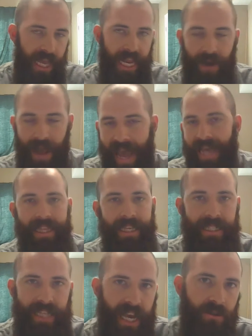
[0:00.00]
Now, at
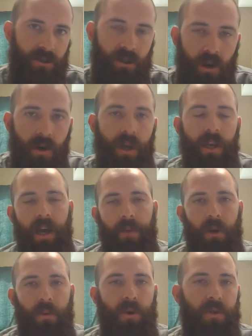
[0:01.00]
this council,
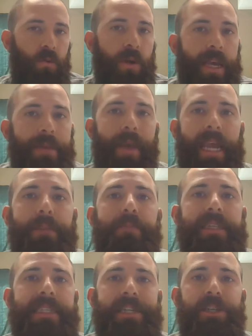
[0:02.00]
there were three main
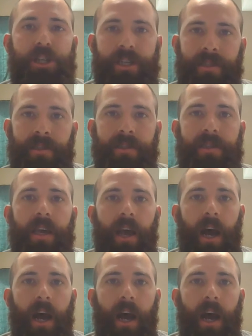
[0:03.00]
positions